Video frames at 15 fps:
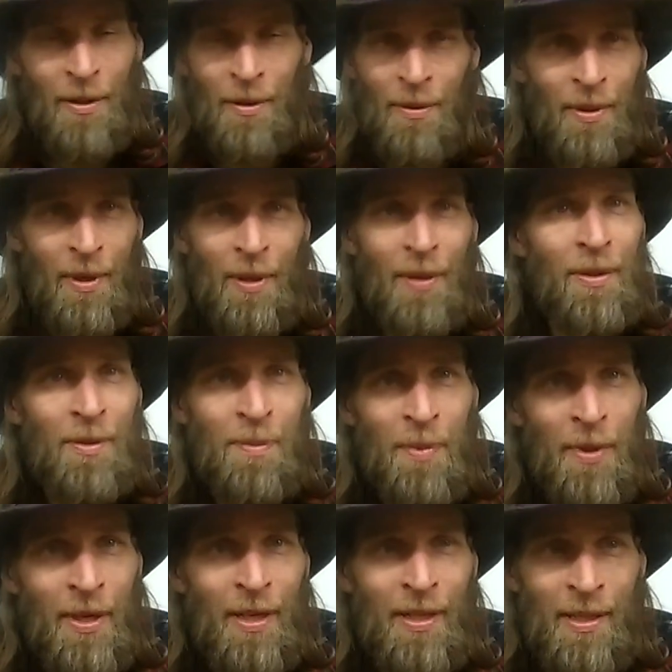Who knows?
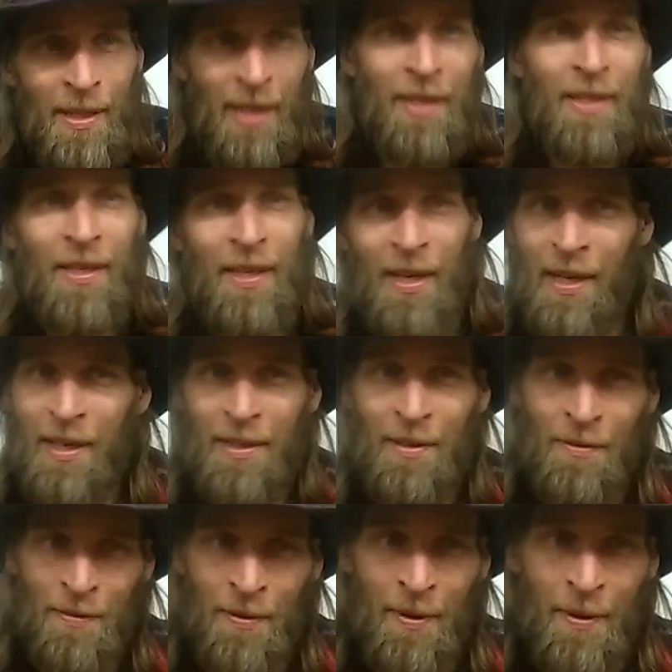But it's nice to kind
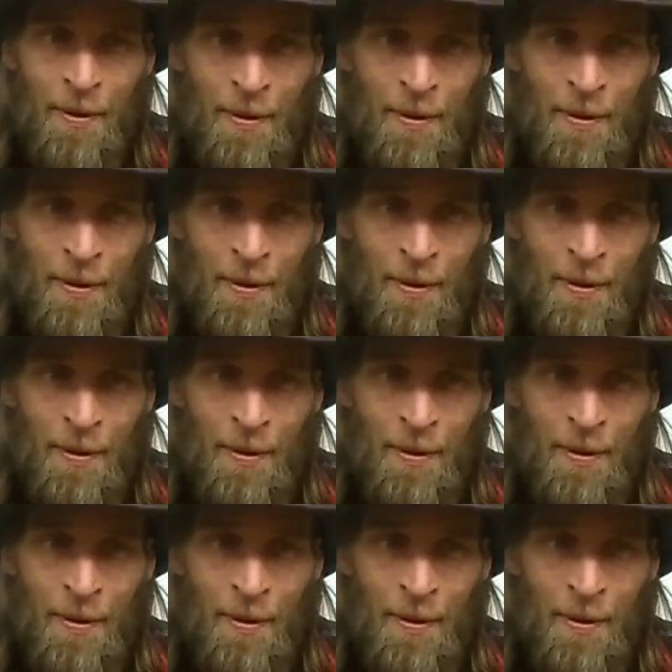of,